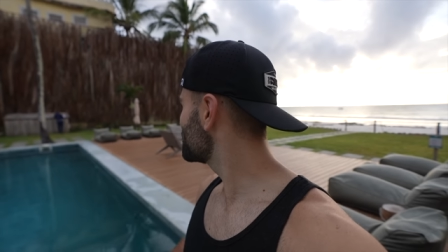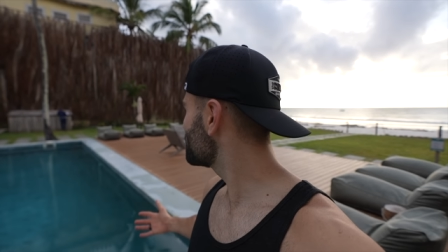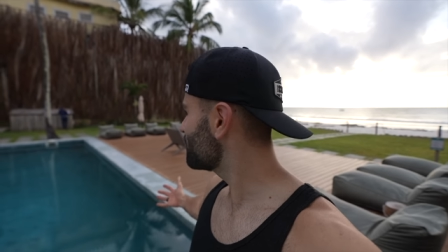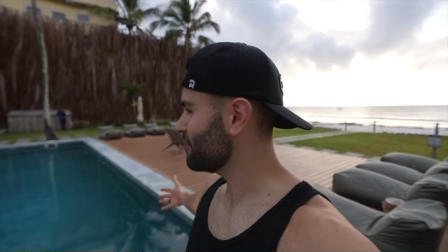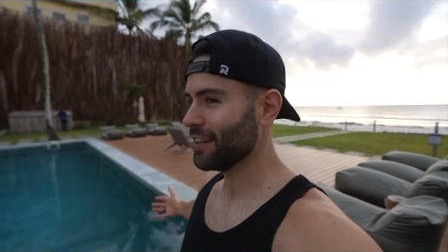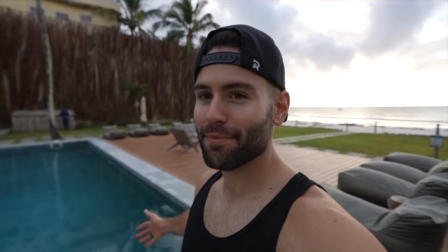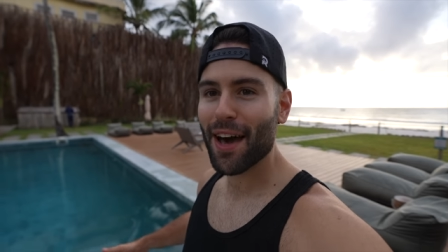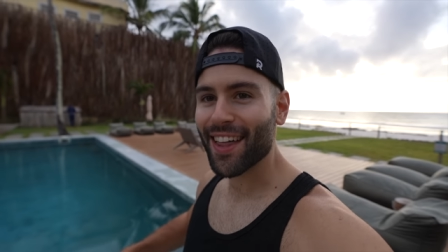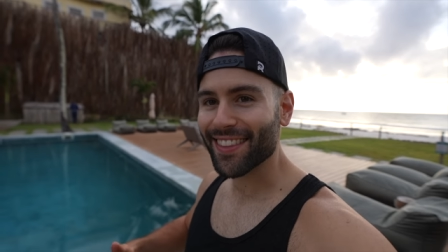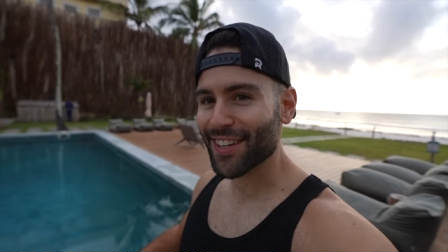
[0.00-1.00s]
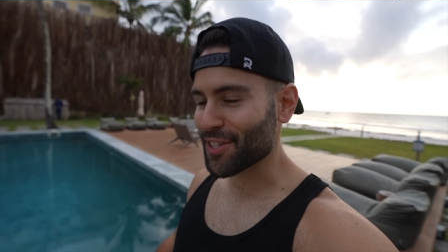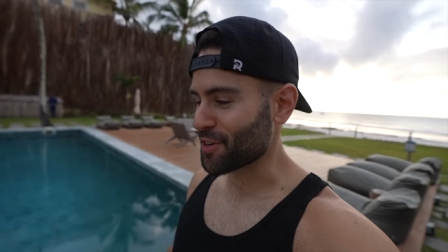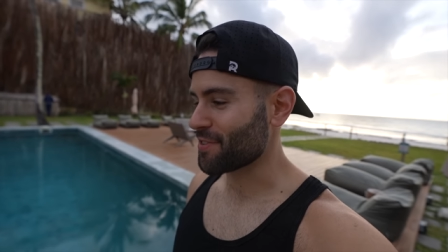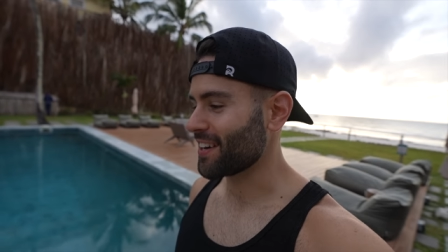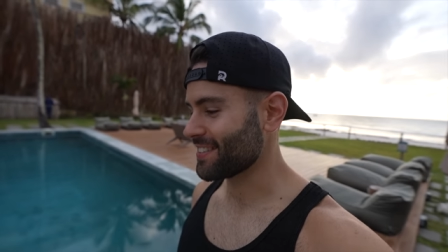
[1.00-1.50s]
to film the
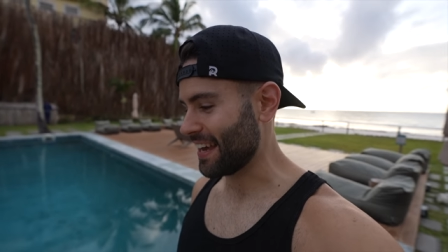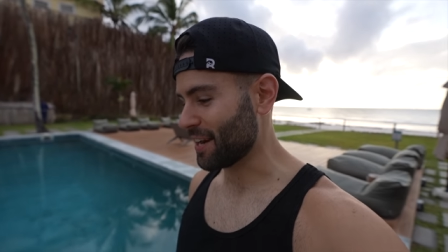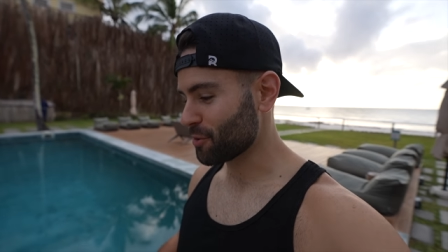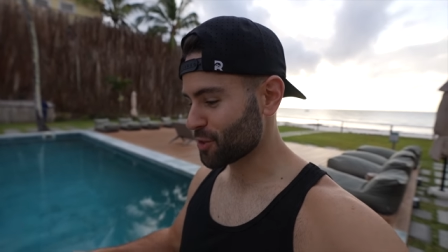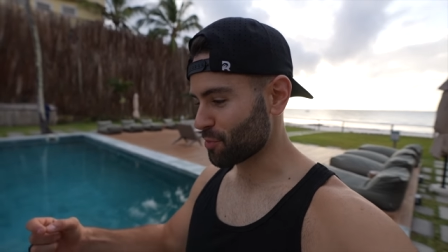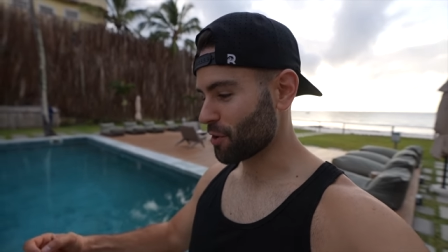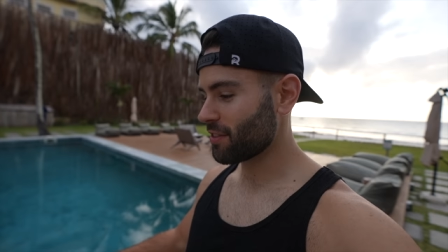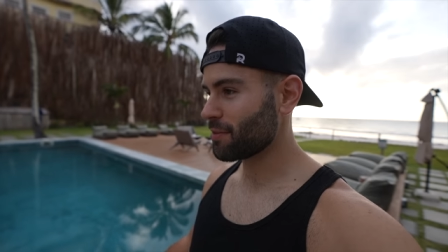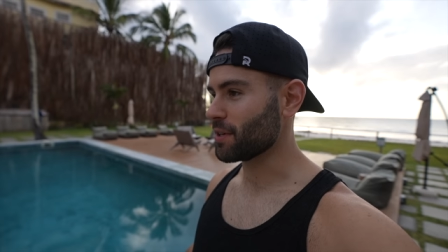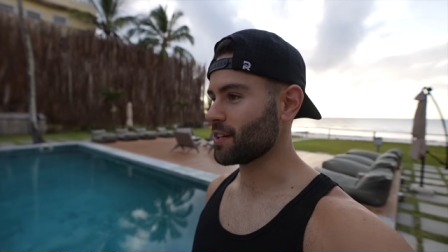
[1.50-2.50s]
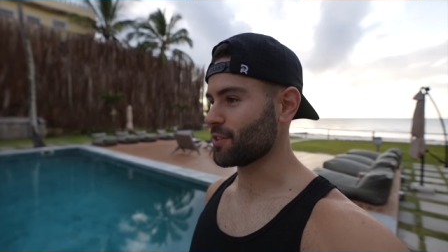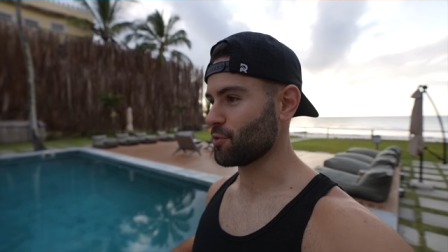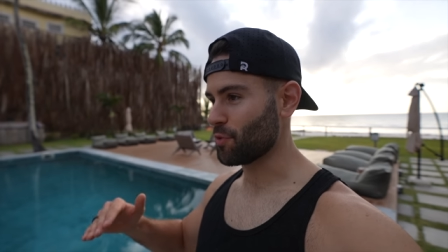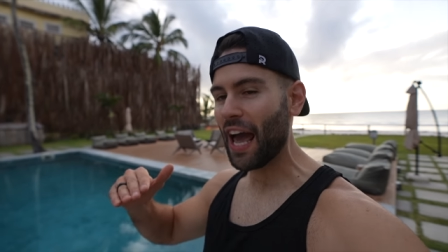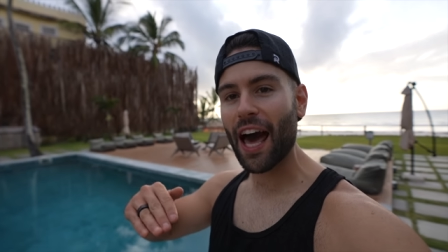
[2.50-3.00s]
sunrise and it was worth it because
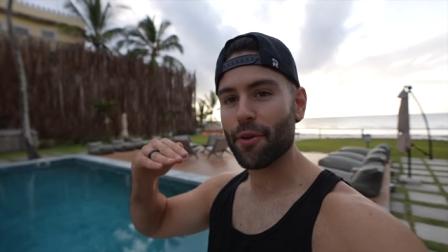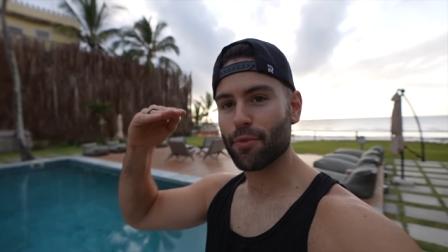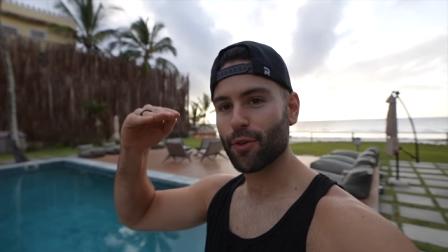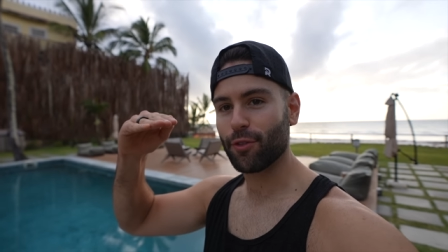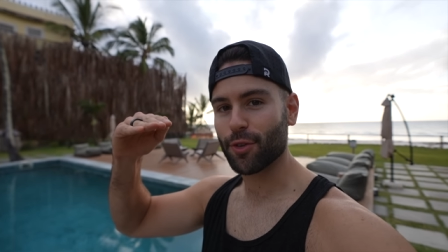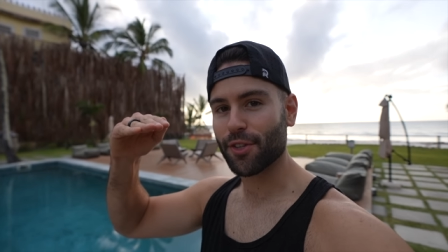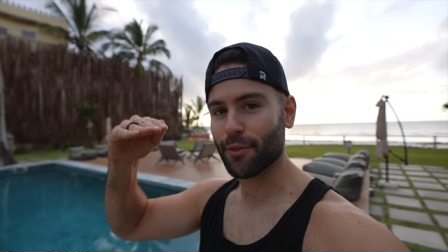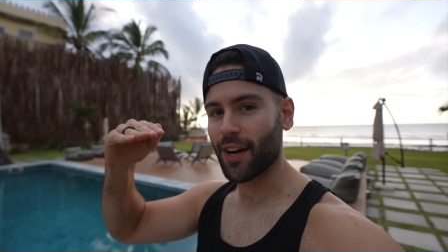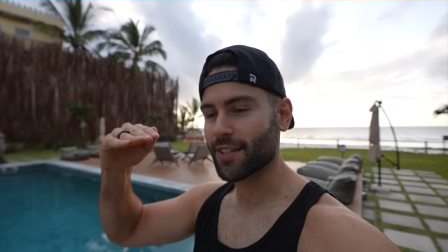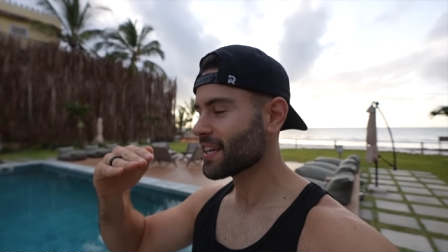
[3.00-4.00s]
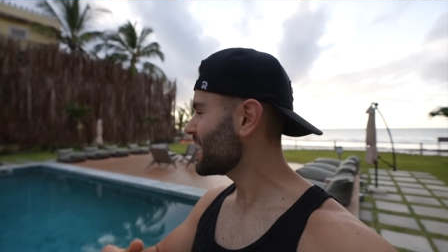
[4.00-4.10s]
we had a beautiful sunrise